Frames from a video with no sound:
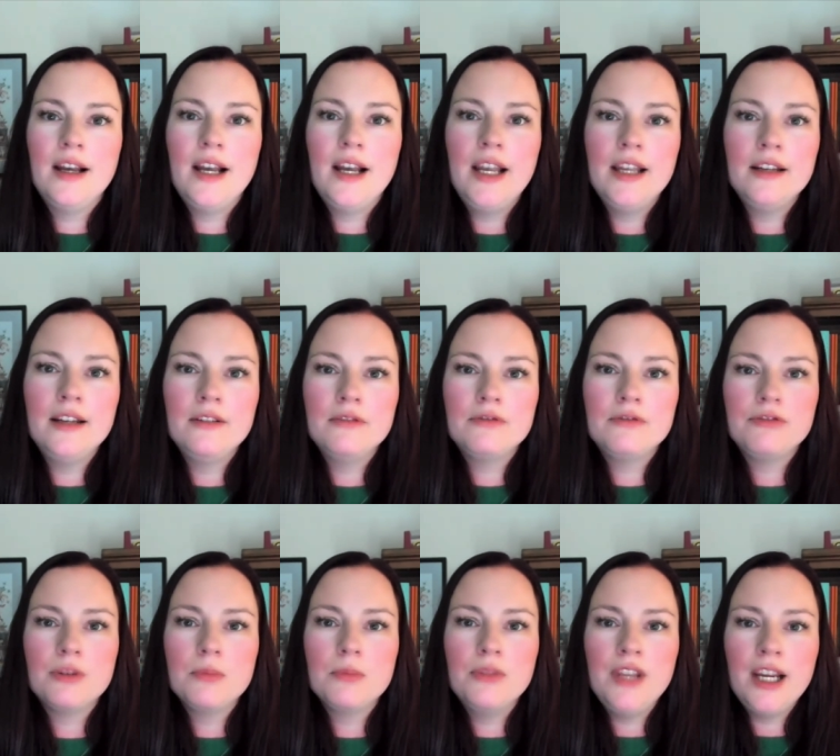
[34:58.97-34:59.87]
And
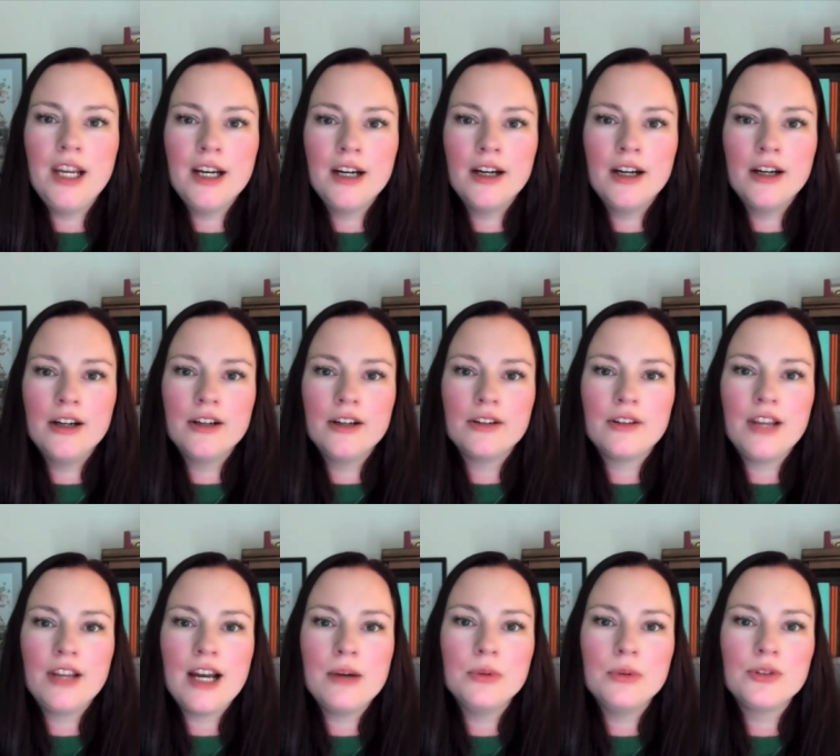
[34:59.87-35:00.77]
from there,
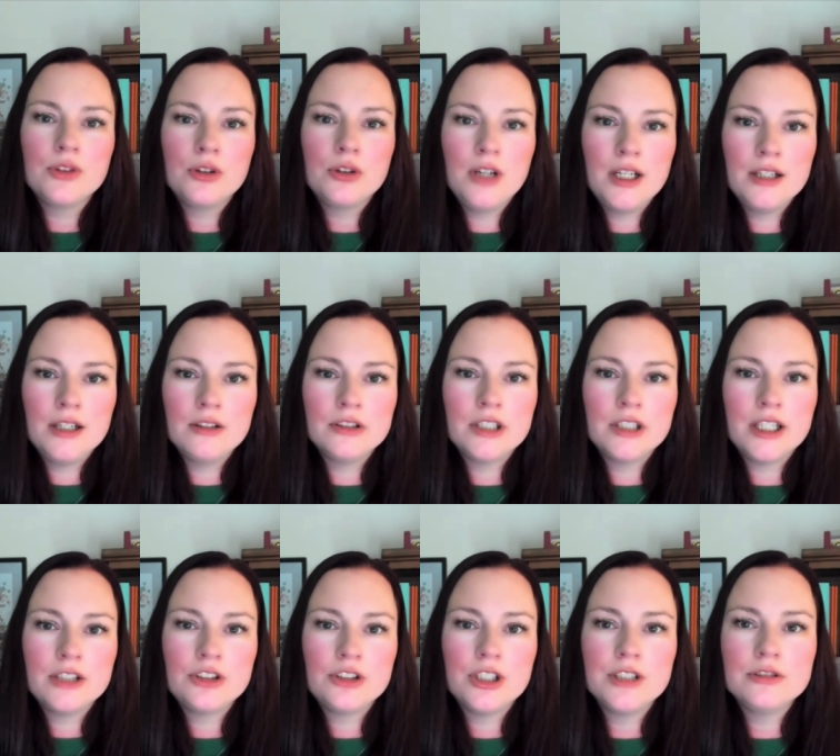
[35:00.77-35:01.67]
that was a great
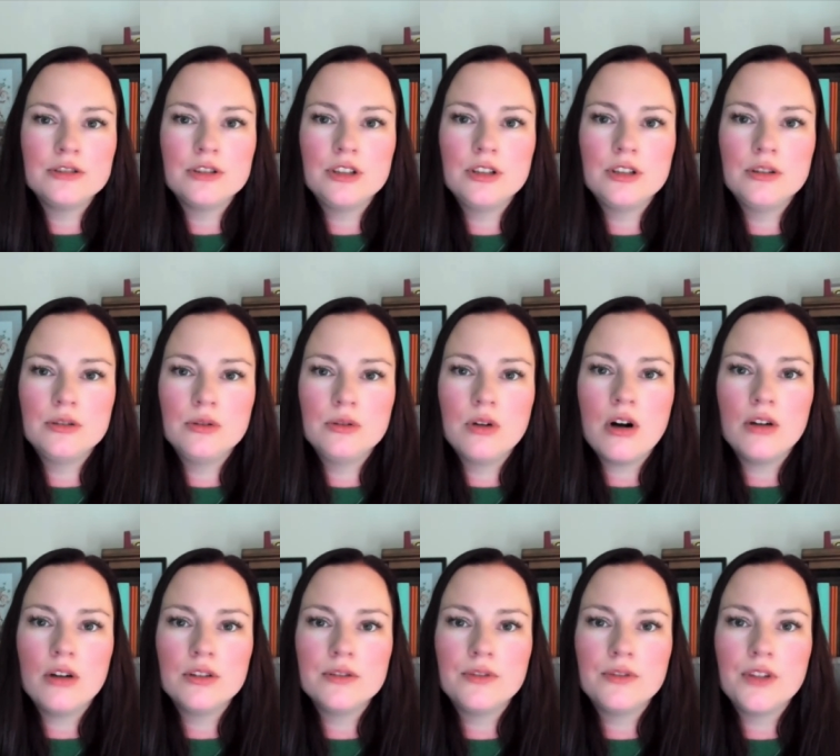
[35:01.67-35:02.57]
introduction to
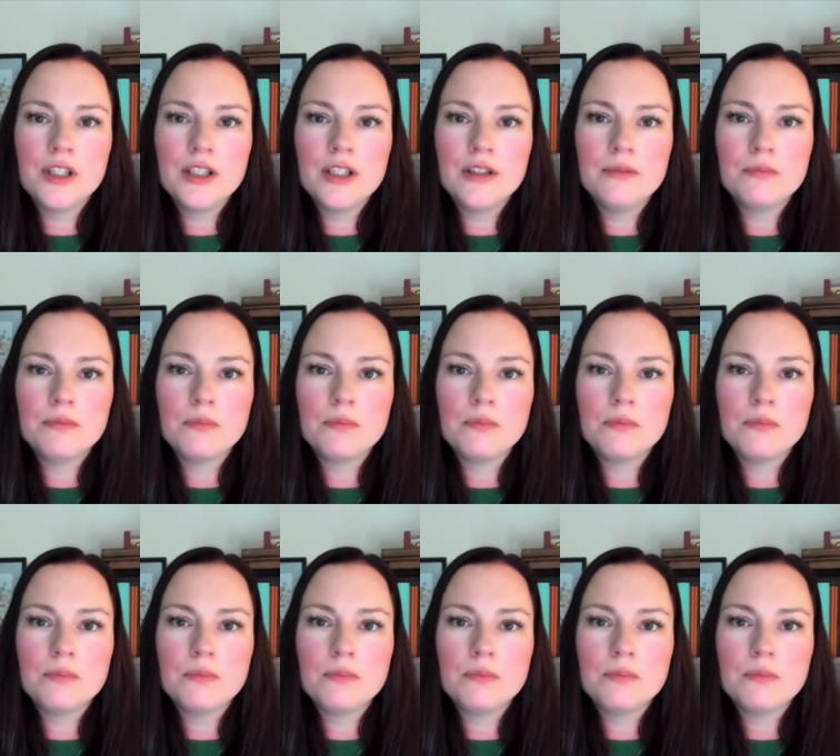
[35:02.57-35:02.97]
all of the